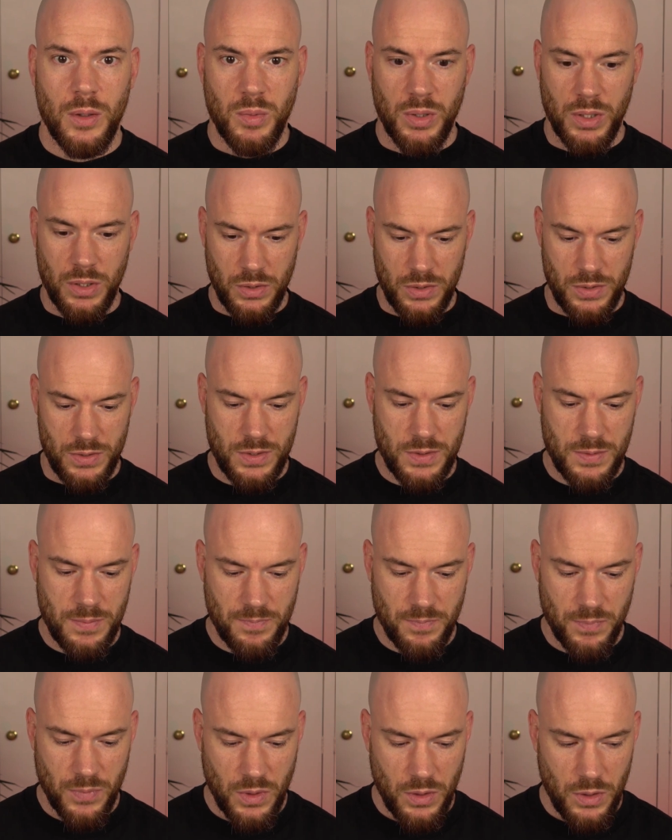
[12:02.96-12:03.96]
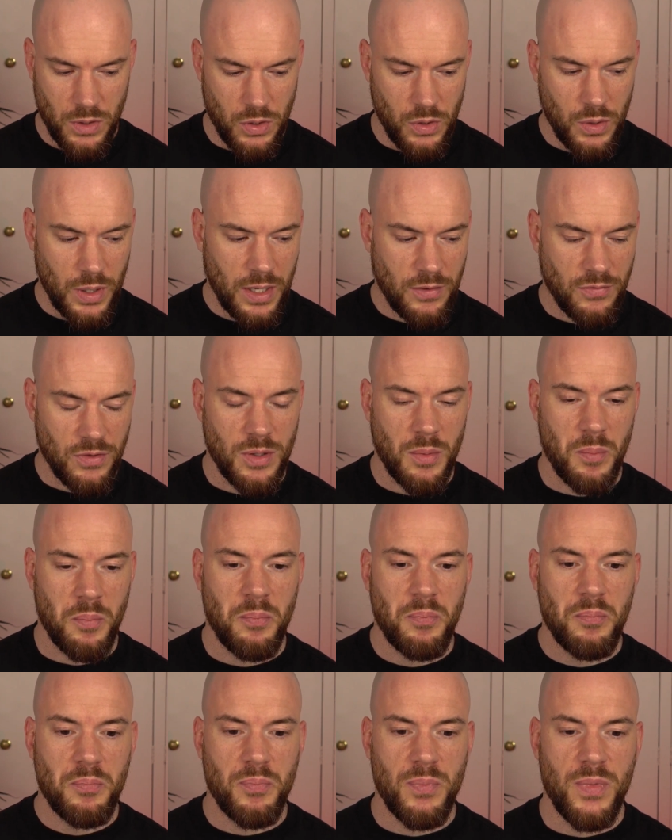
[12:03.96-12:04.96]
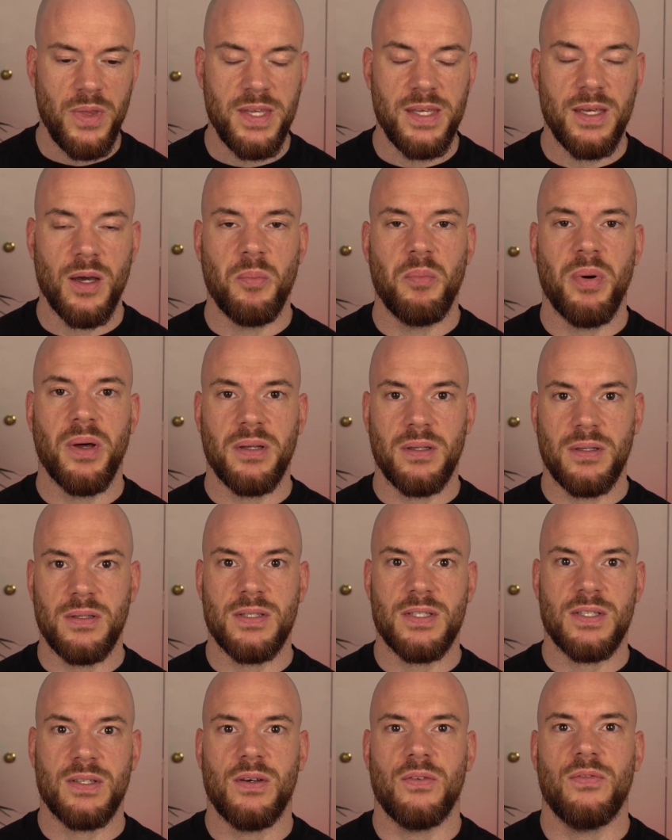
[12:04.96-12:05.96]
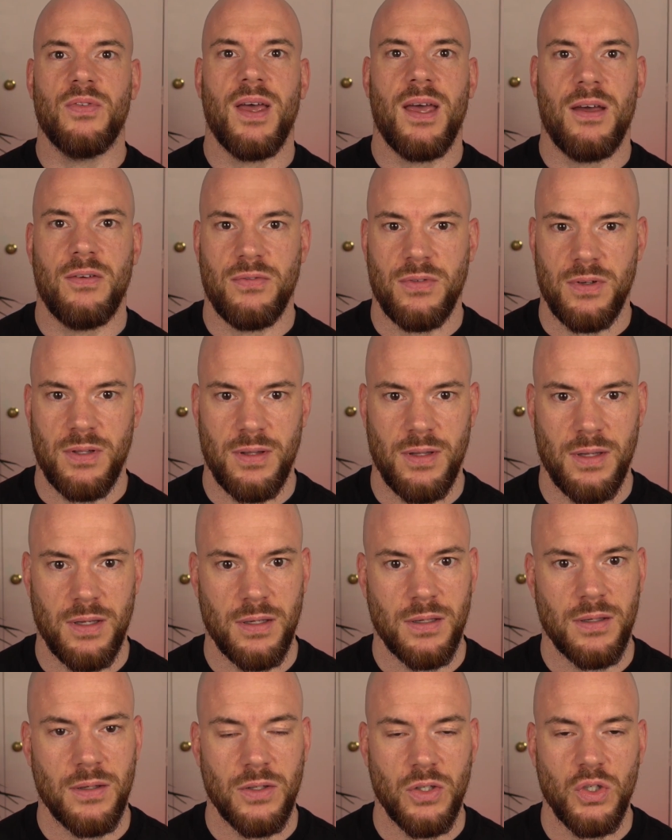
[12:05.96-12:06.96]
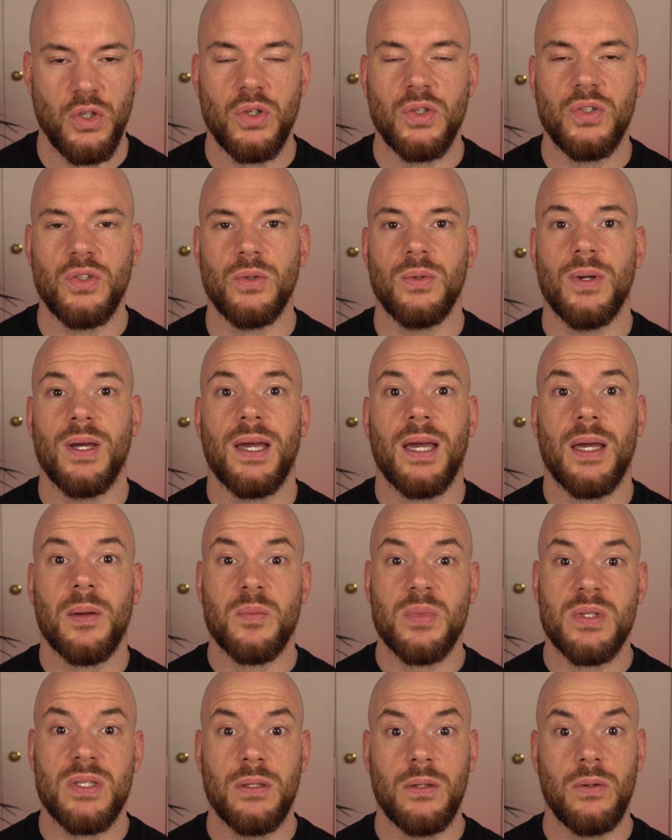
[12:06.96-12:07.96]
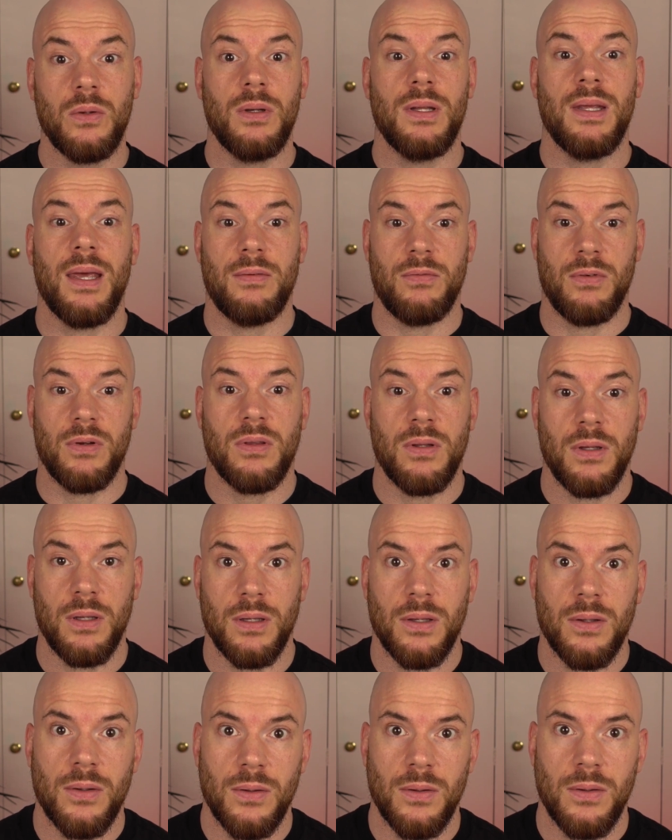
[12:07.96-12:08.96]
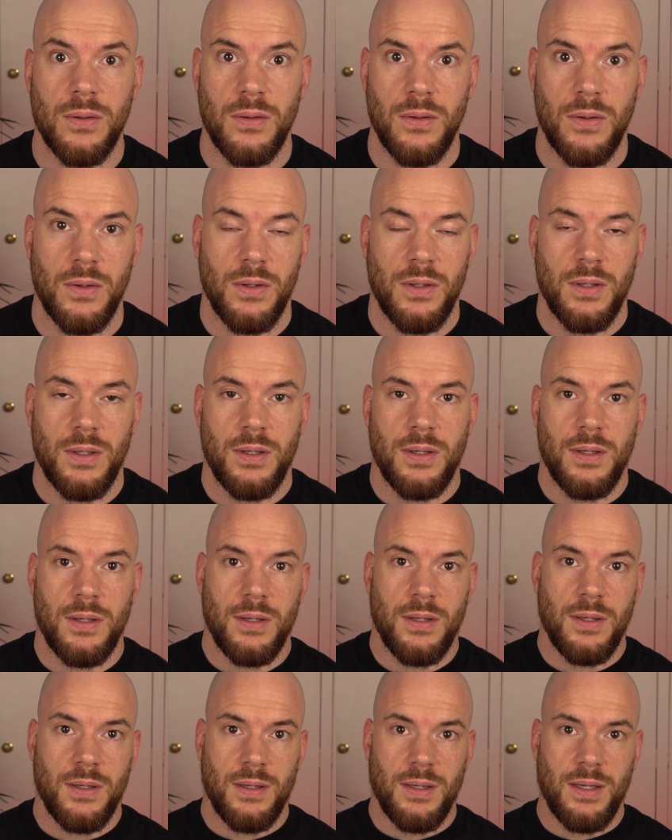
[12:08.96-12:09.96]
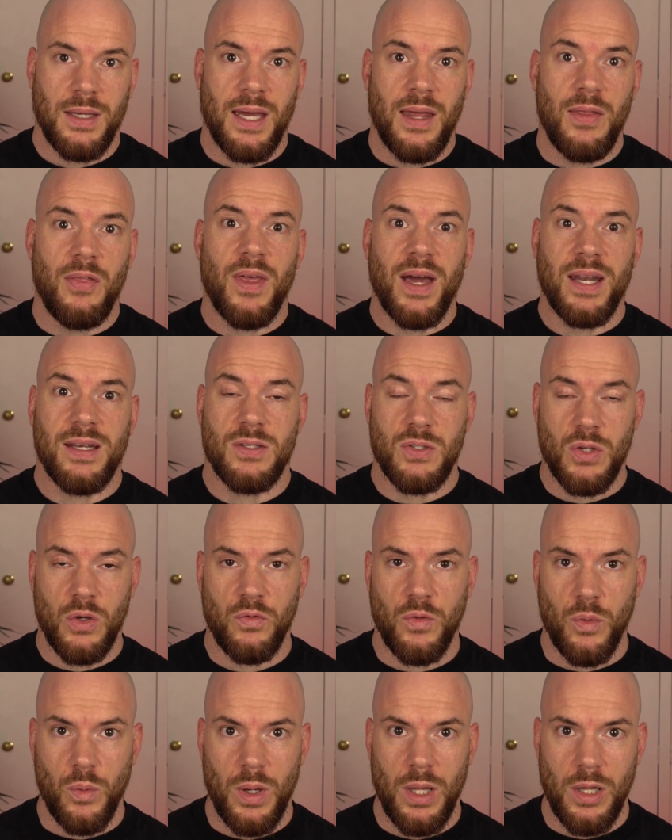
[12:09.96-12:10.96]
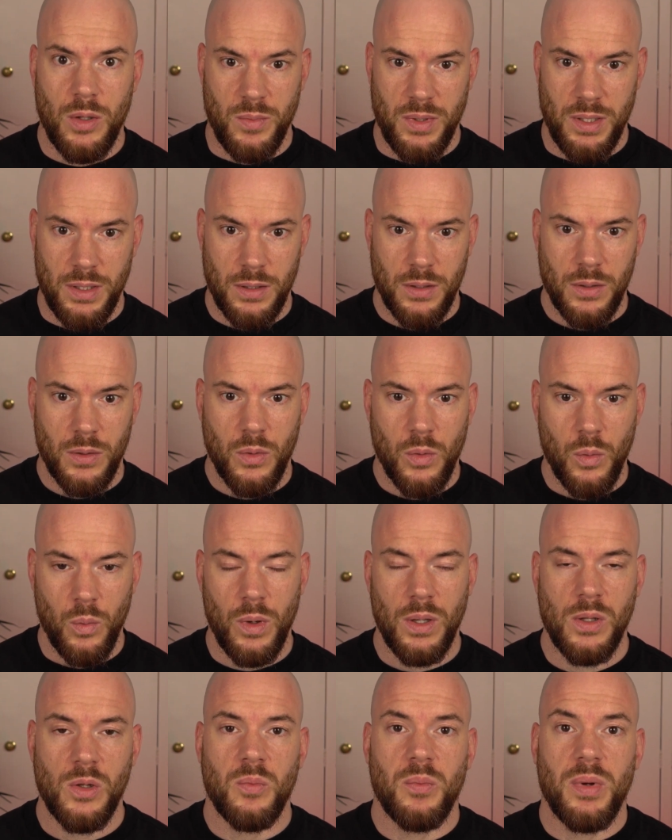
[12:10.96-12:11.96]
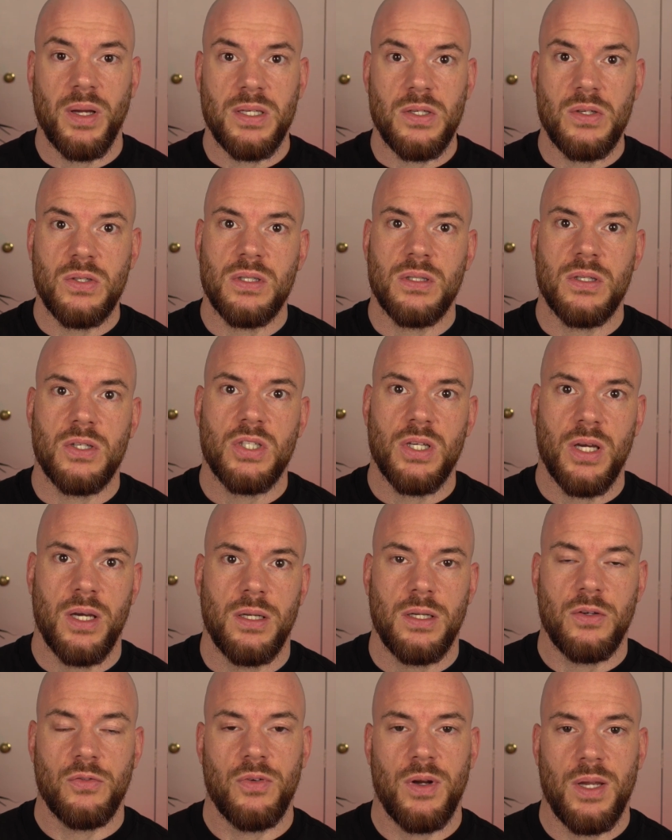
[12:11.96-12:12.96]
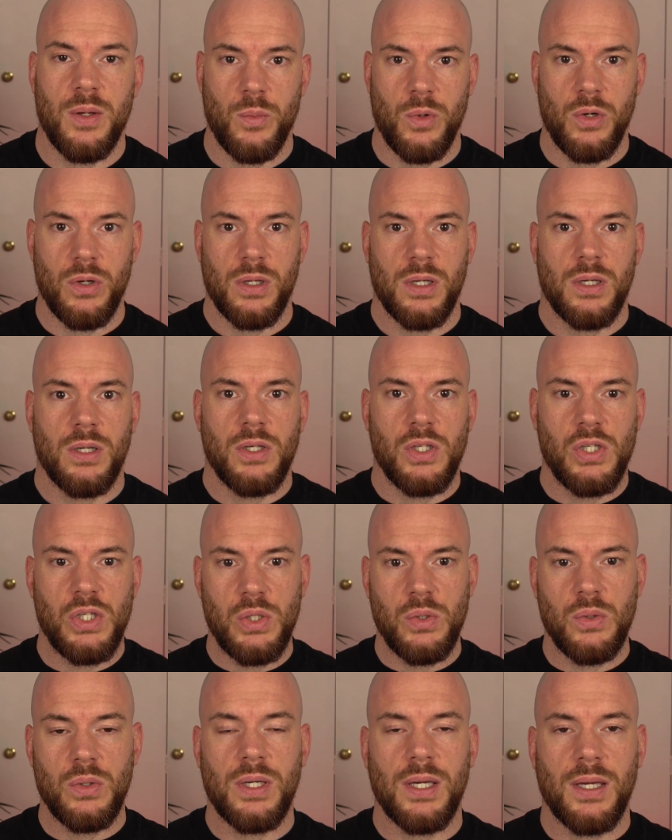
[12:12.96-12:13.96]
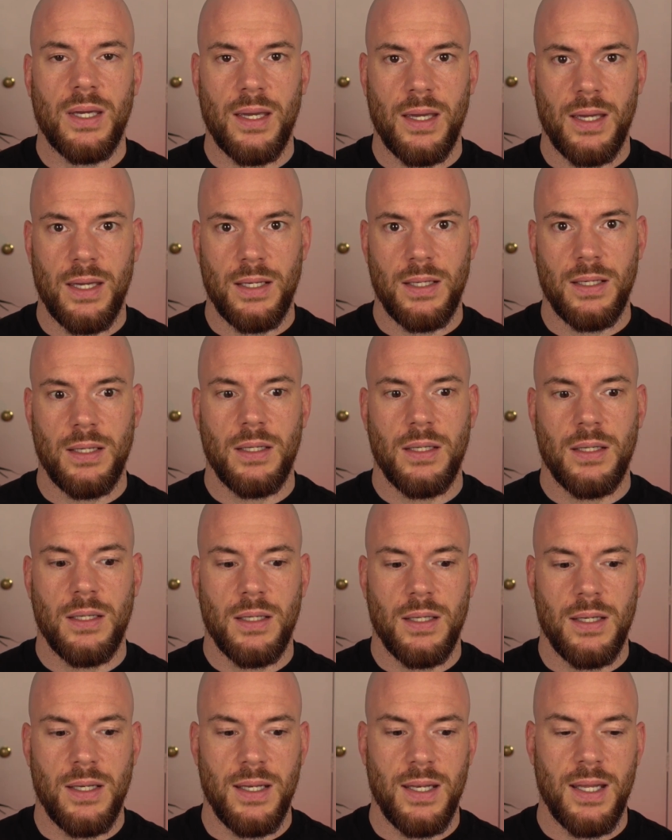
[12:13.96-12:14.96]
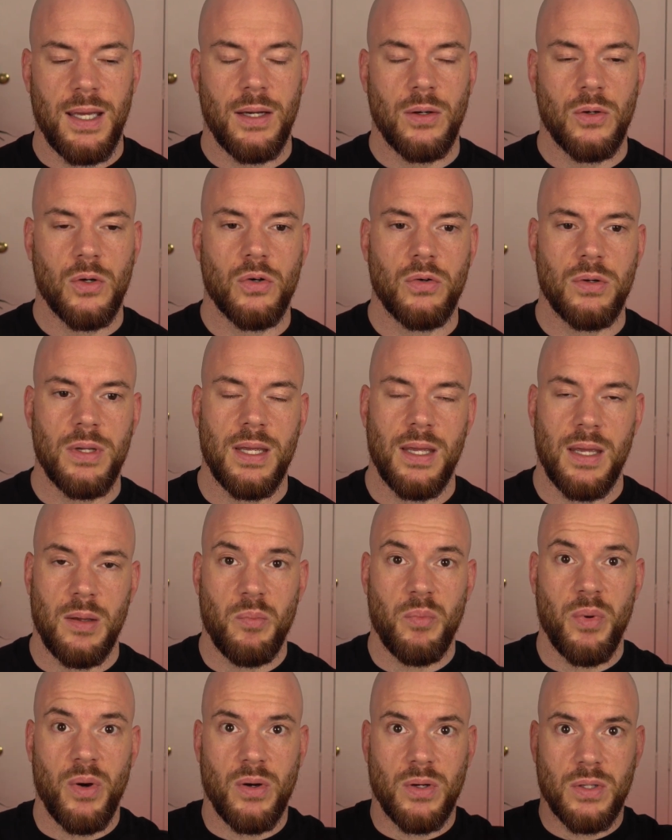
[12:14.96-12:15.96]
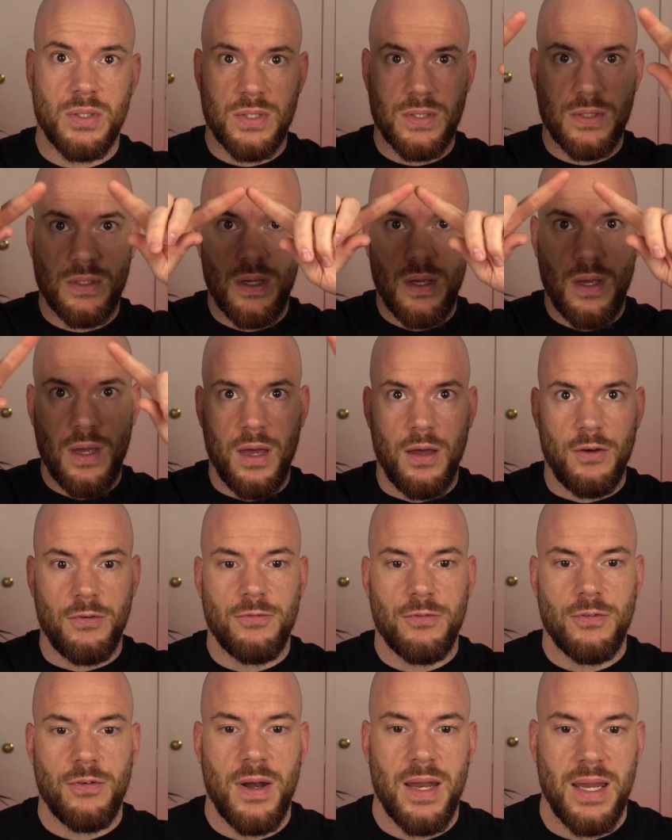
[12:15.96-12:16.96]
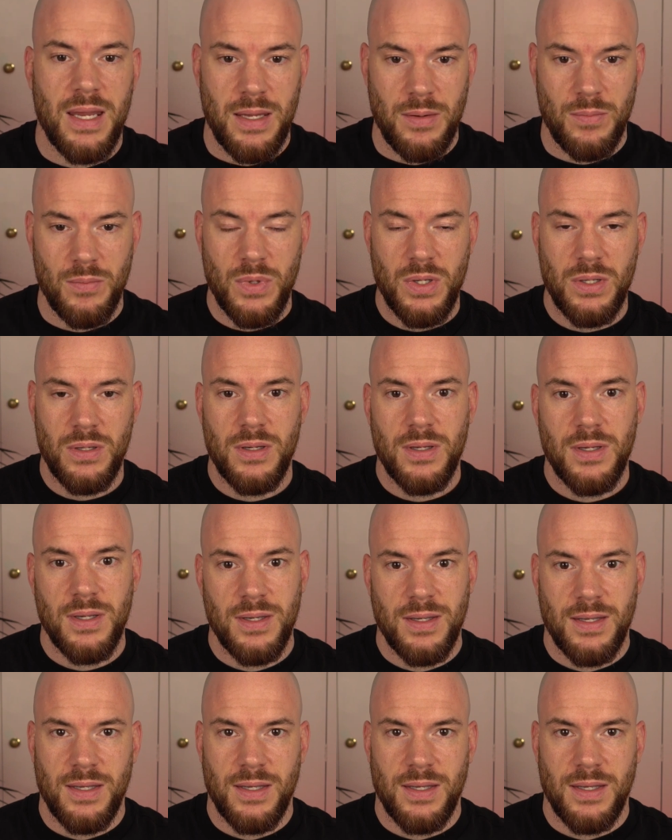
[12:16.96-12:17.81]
because you have the abundance of everything. You can do absolutely everything. And that is overwhelming. Well, by using the Shiny framework, you can now create a box, a frame,